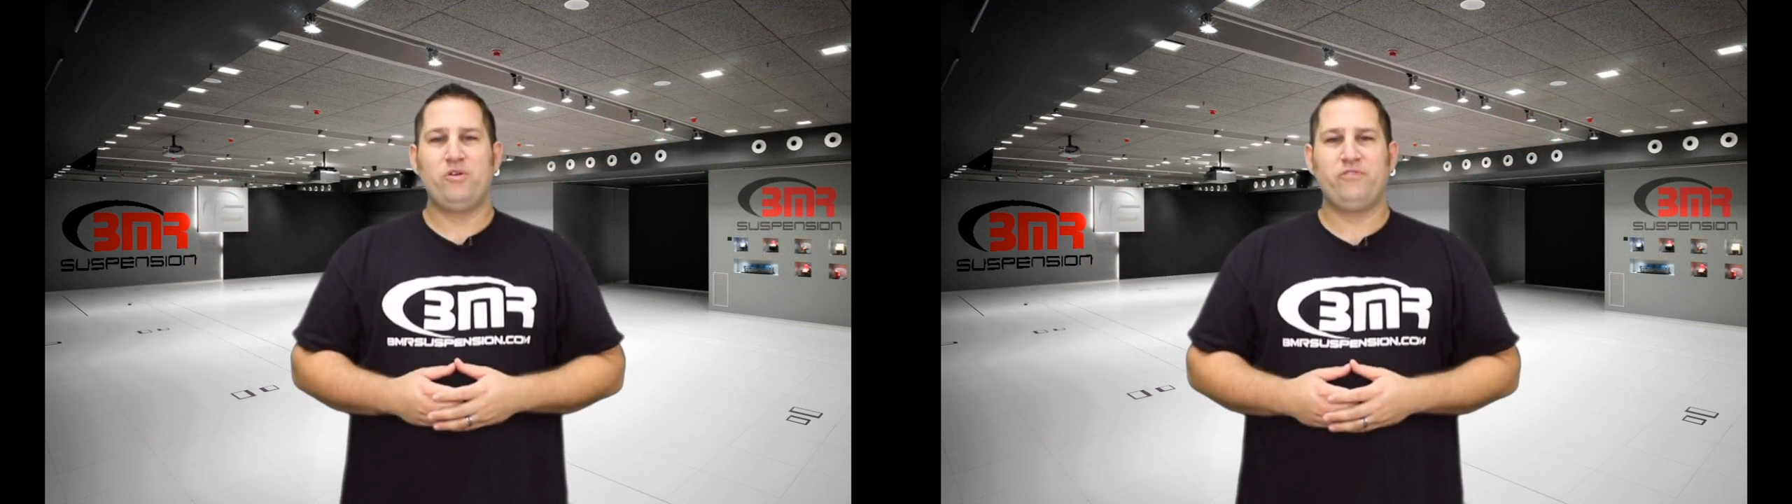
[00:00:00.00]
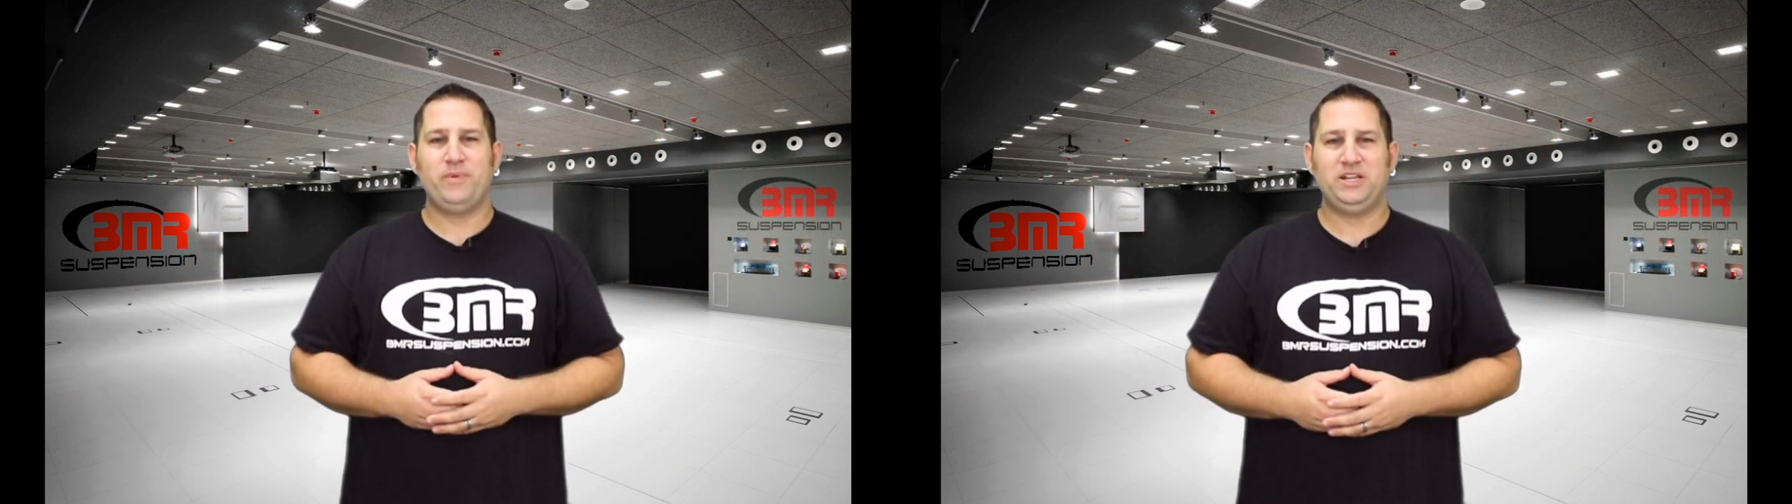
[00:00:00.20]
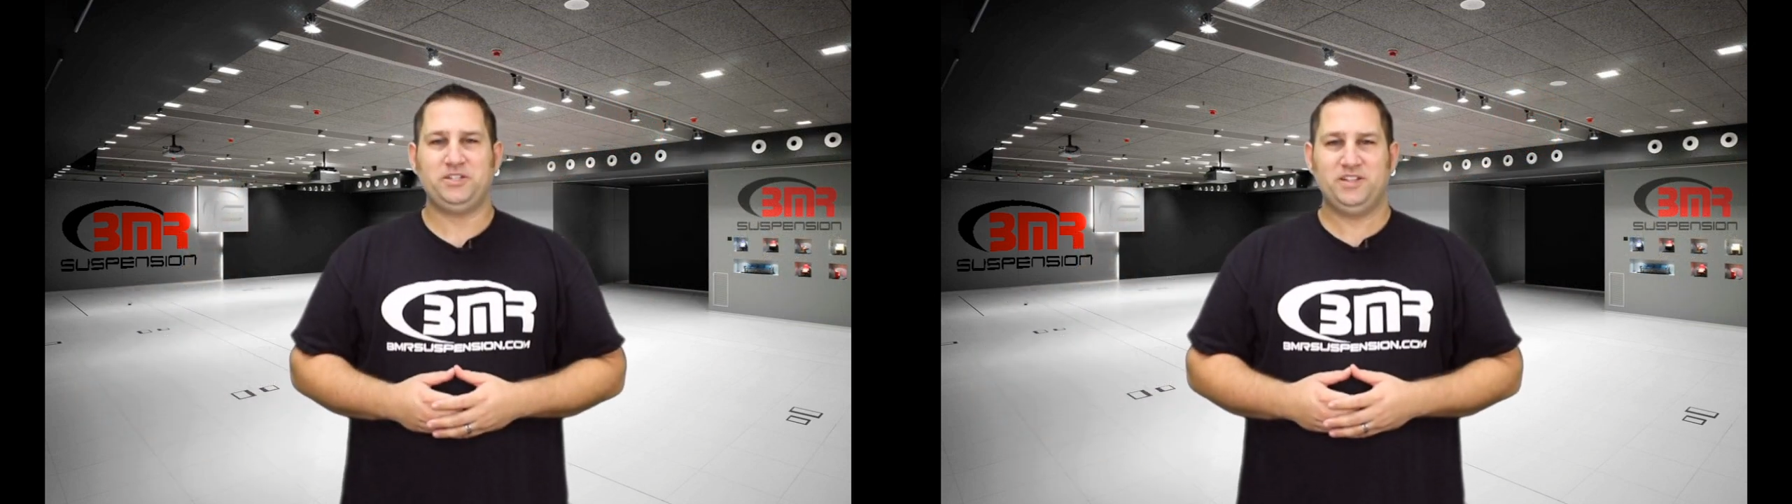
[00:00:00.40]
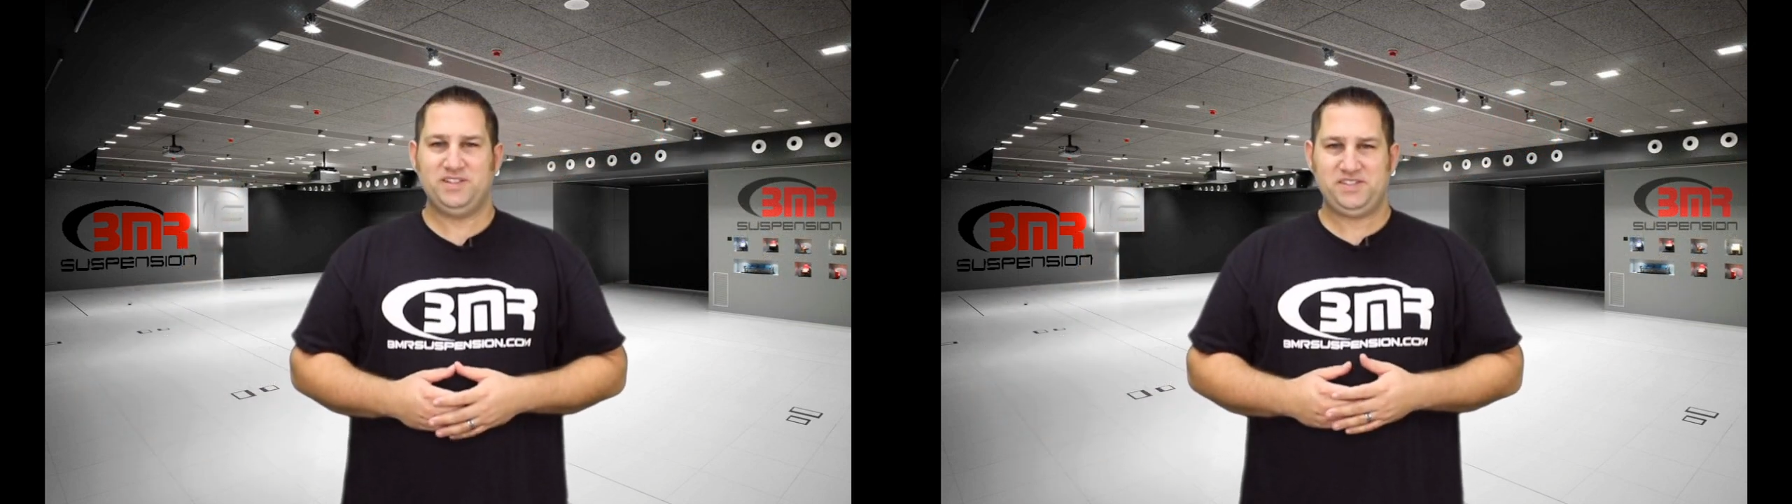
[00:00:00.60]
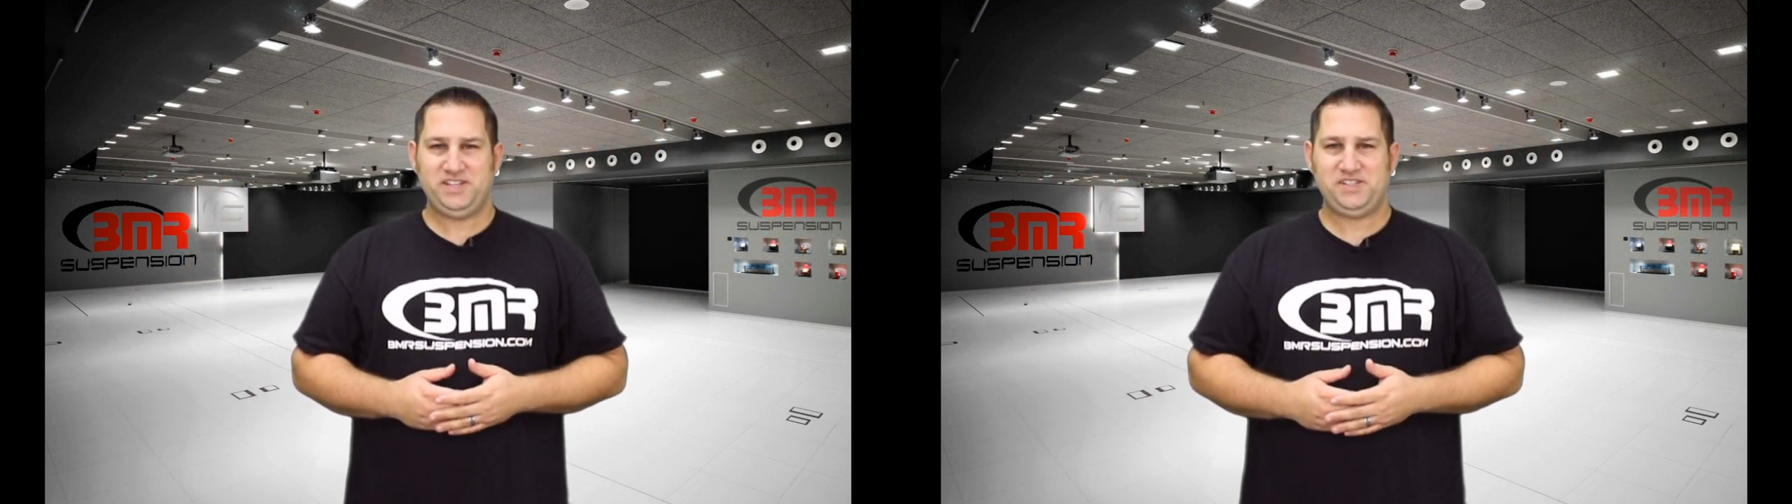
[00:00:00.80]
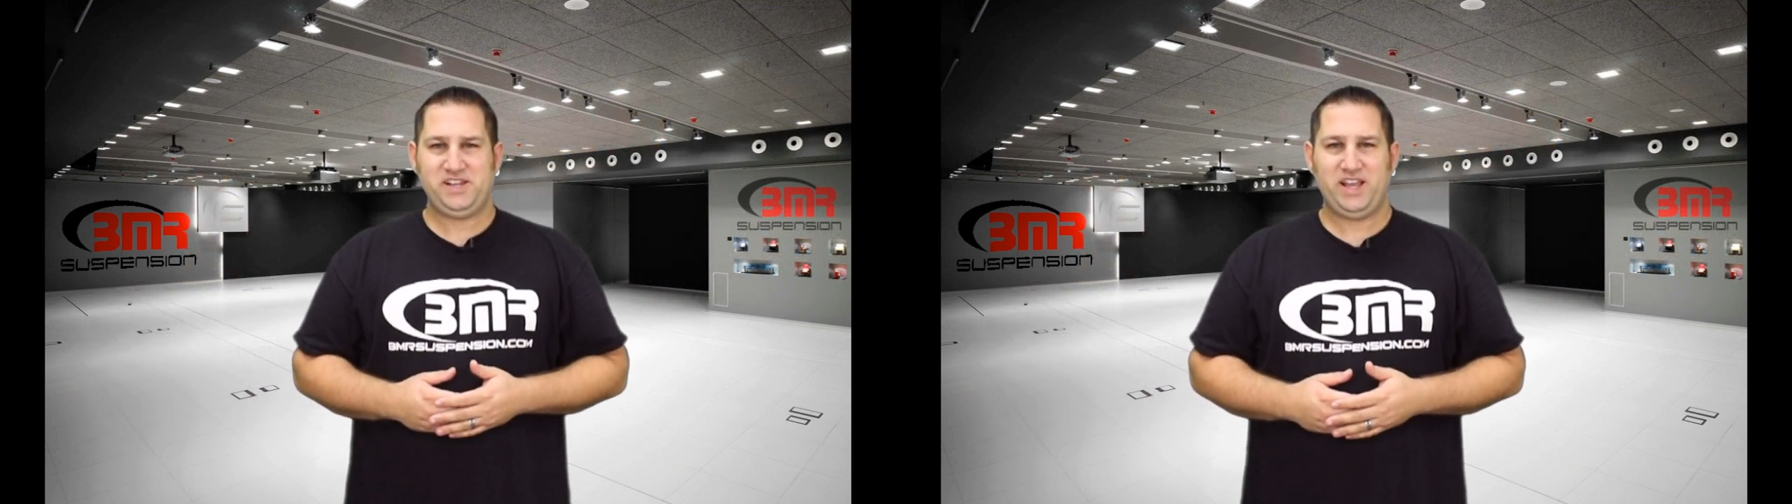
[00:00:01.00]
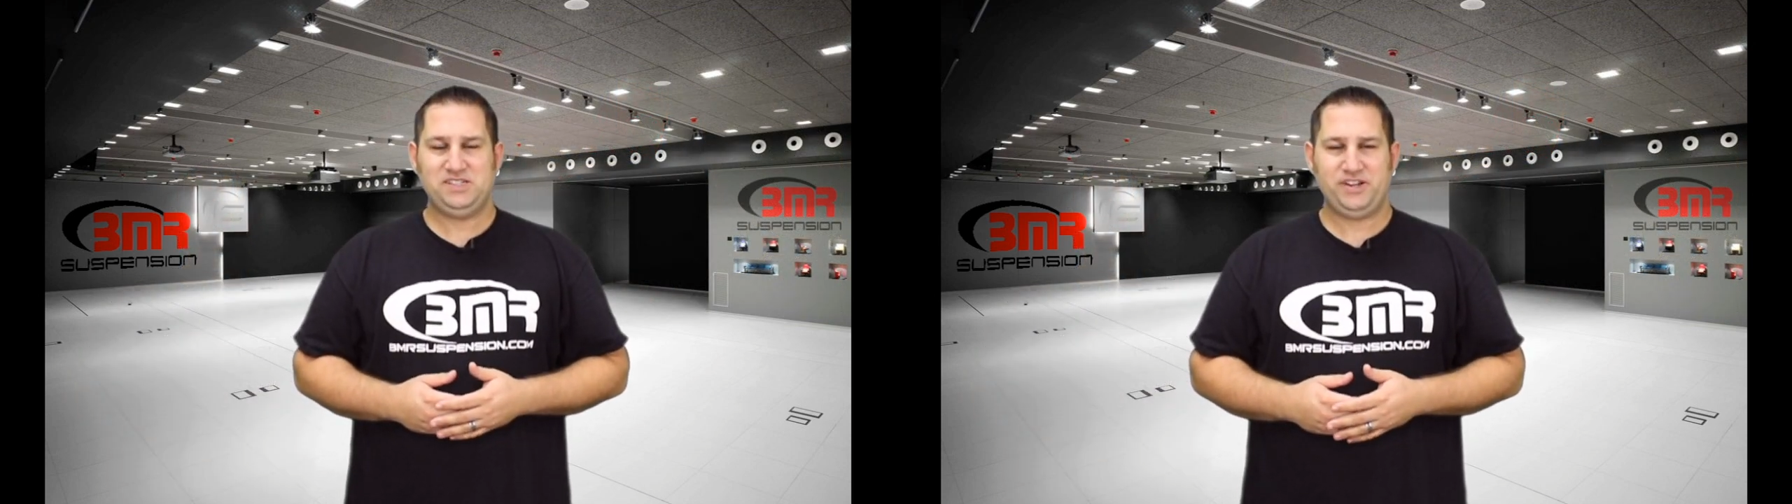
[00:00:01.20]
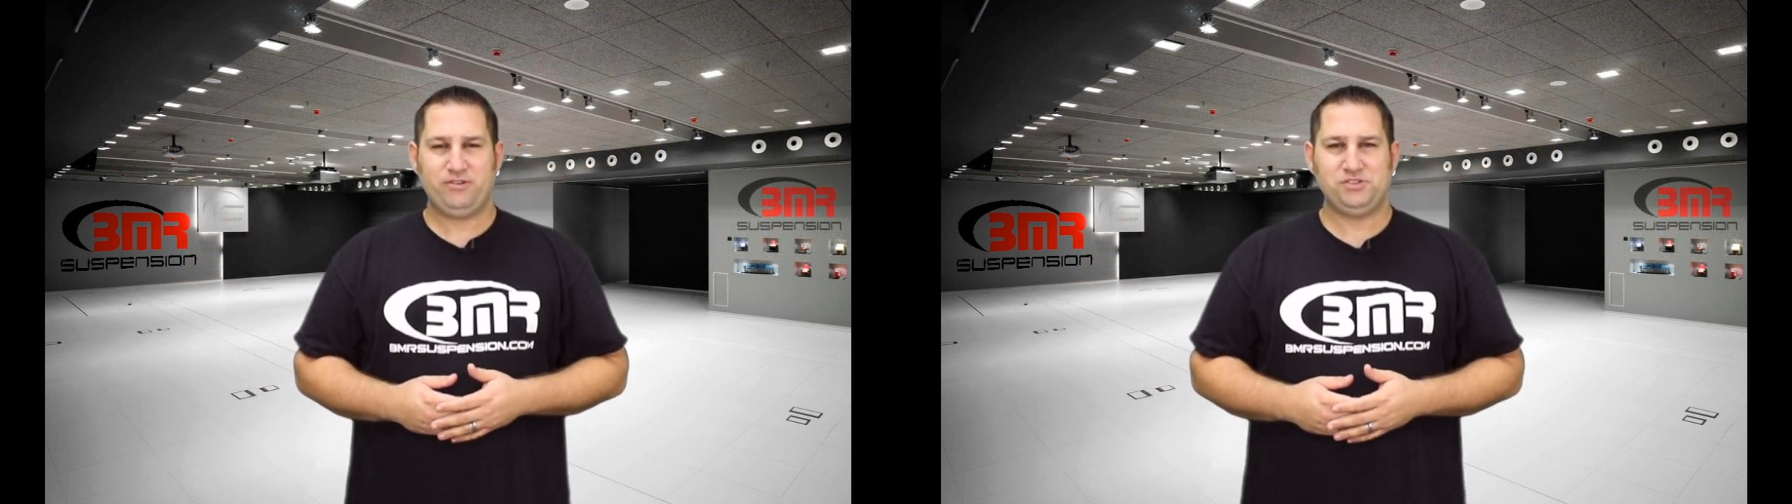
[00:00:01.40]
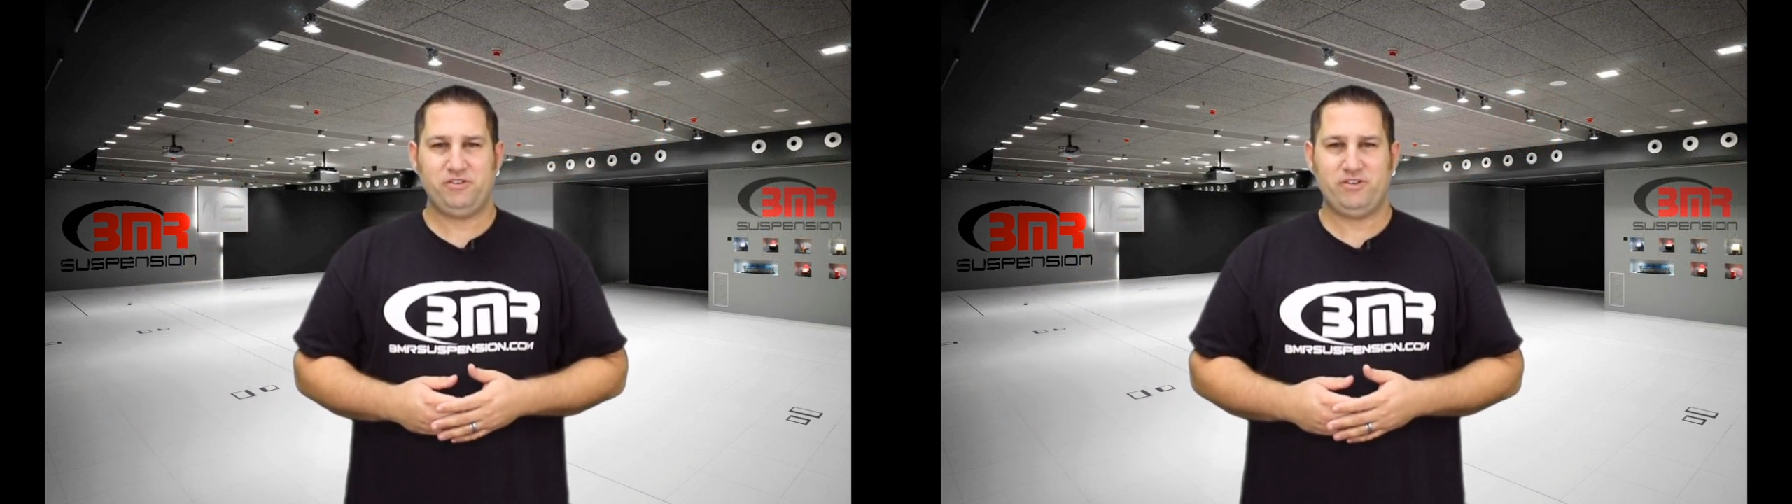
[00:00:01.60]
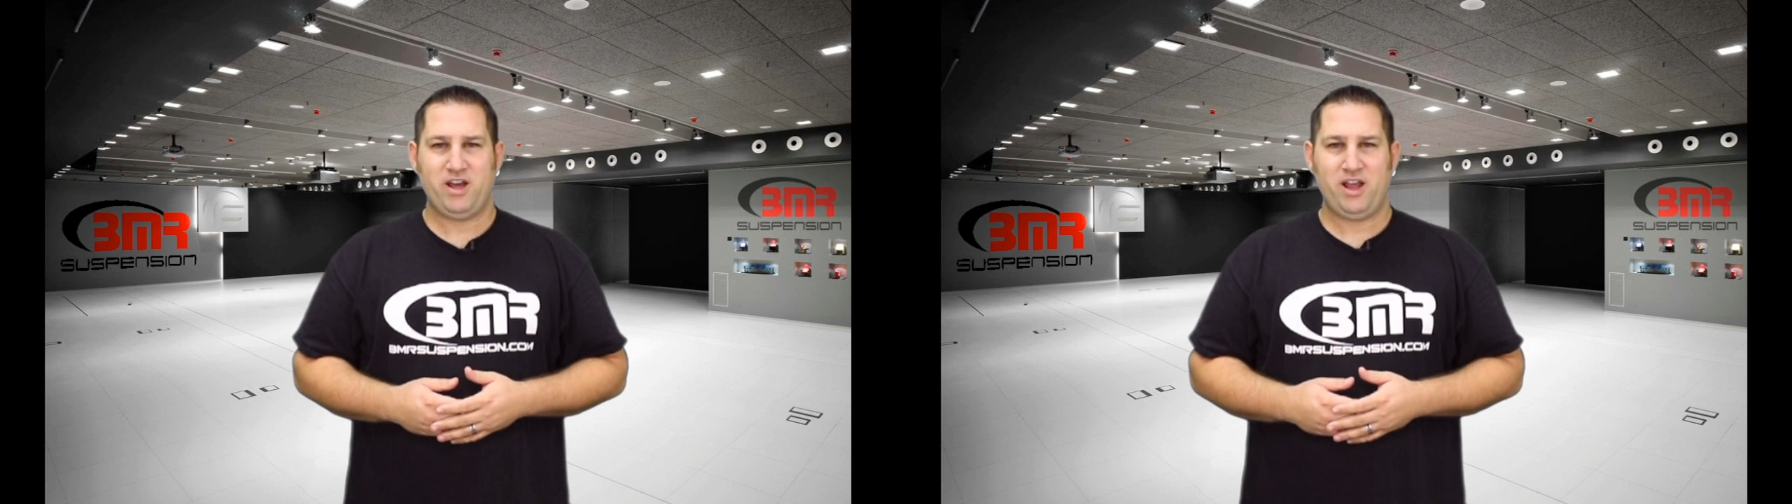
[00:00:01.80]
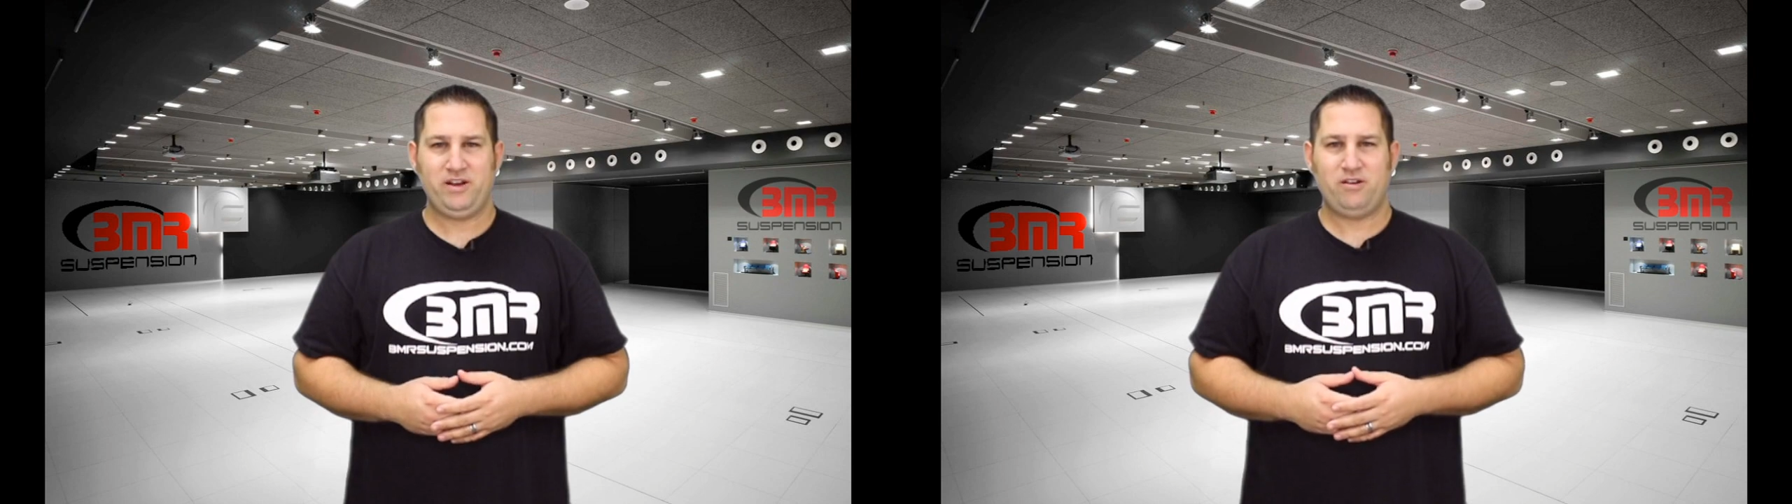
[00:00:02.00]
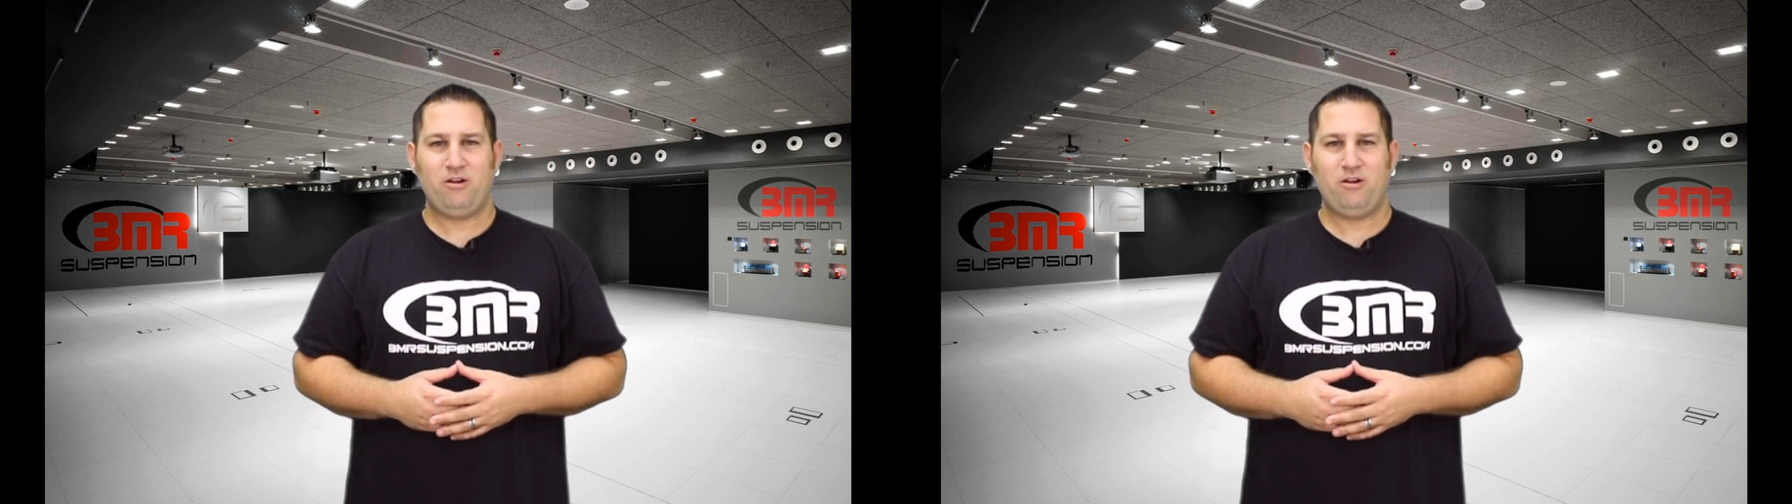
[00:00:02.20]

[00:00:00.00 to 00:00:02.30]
information on the CCK009